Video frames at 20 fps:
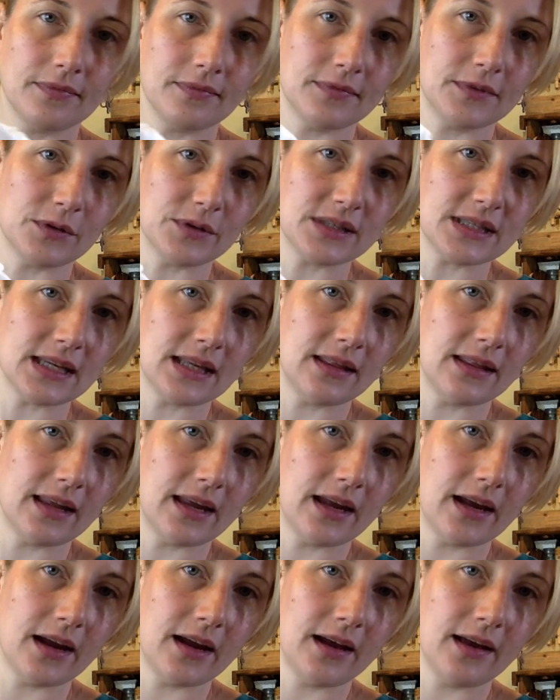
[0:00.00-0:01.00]
So it's in
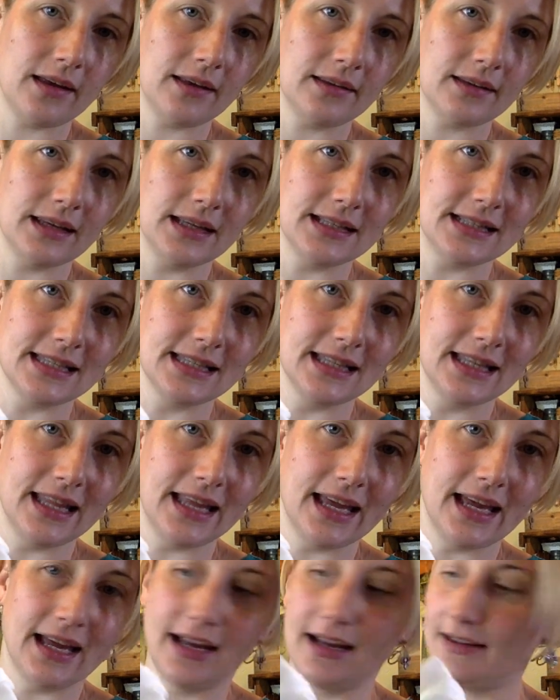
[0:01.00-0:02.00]
there. It's in
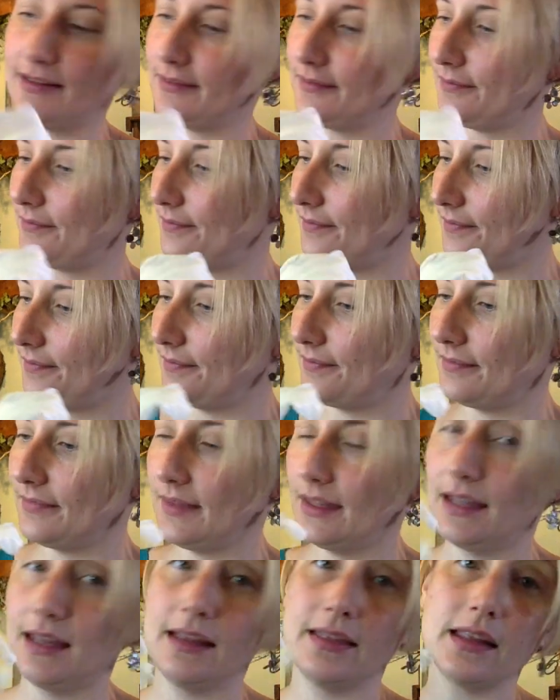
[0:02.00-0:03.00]
there.
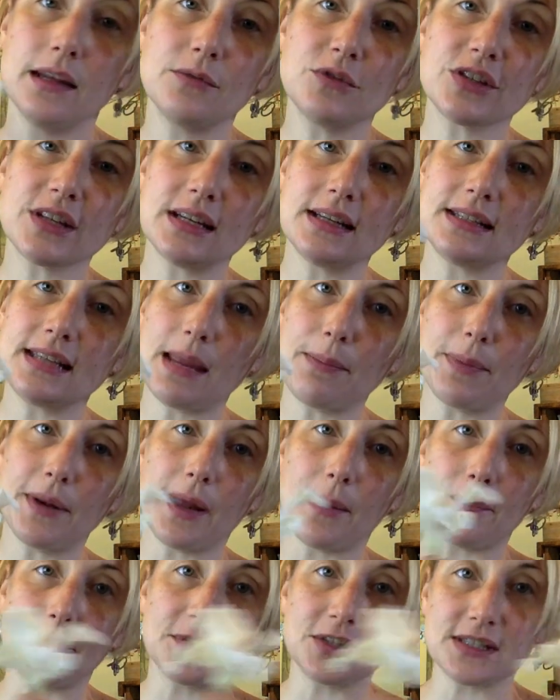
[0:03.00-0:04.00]
Then I'm just going to tape it
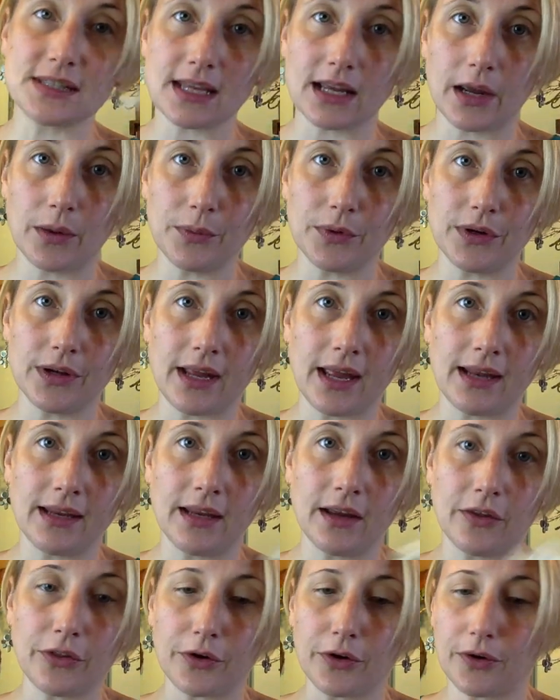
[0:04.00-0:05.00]
up just like I would
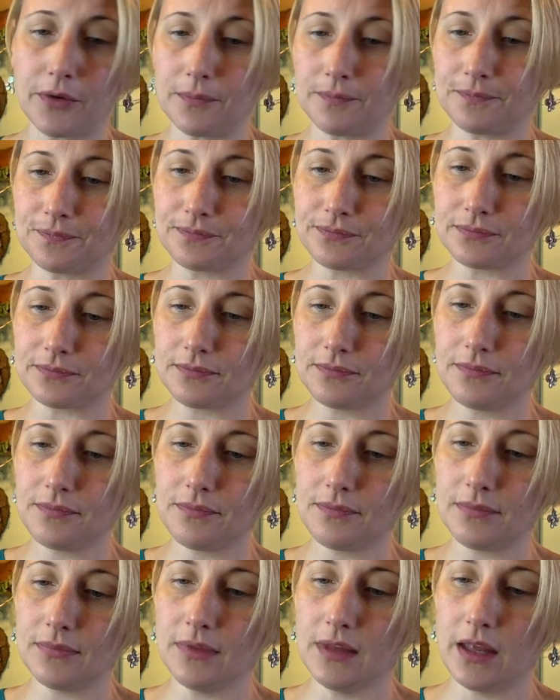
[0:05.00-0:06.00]
any other
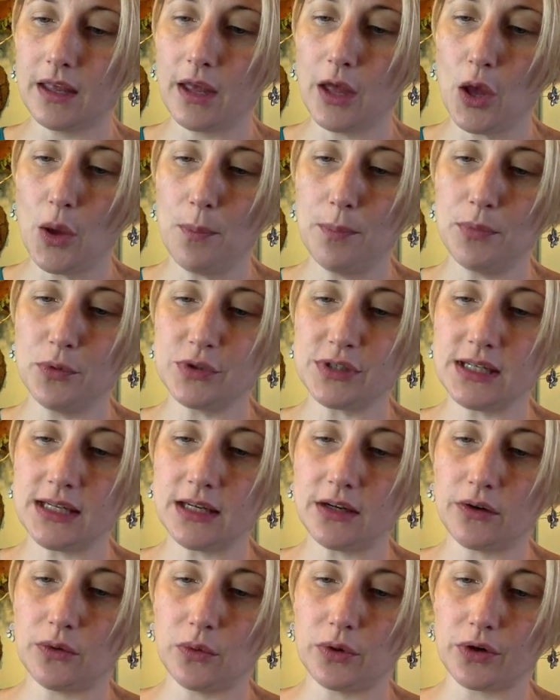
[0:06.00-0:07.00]

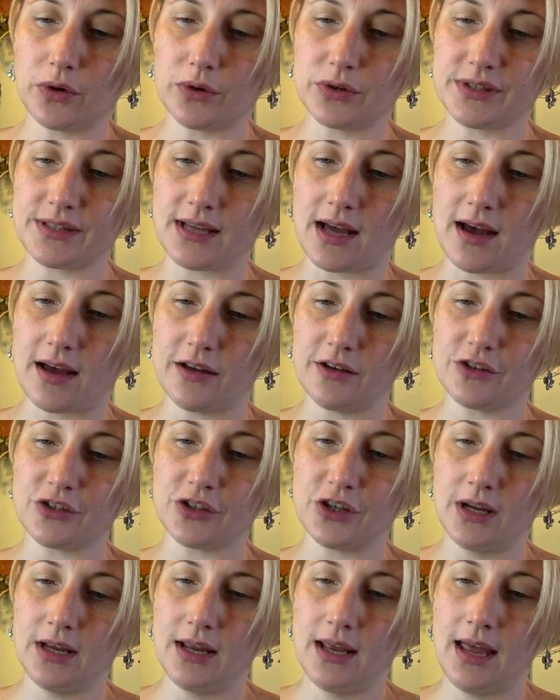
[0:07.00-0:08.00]
boutonniere or
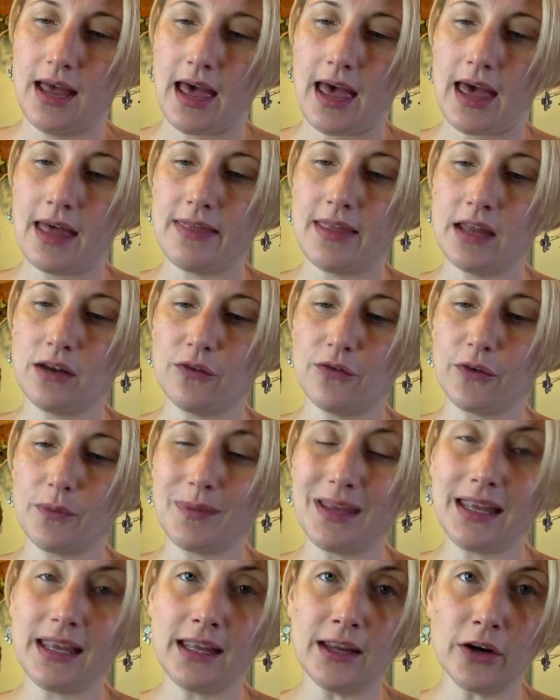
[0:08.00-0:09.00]
corsage. And then from
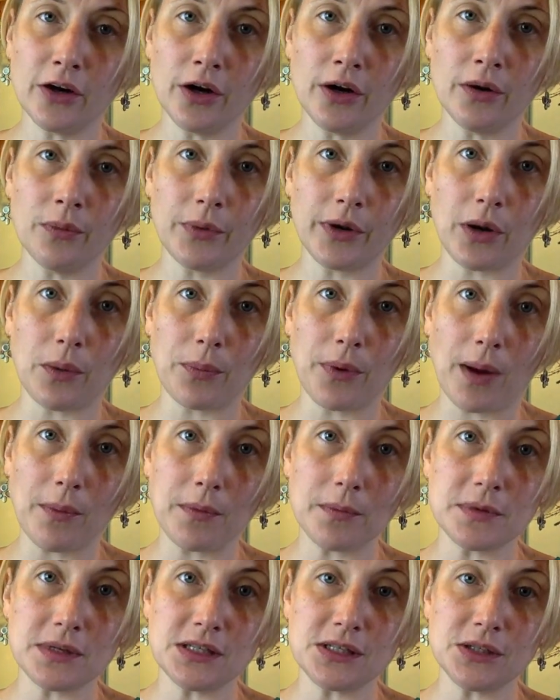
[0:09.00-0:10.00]
here, what I'll
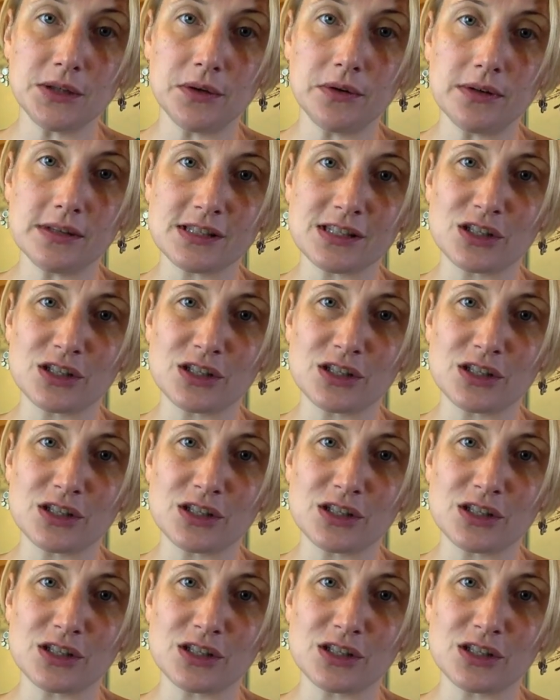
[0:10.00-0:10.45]
probably do is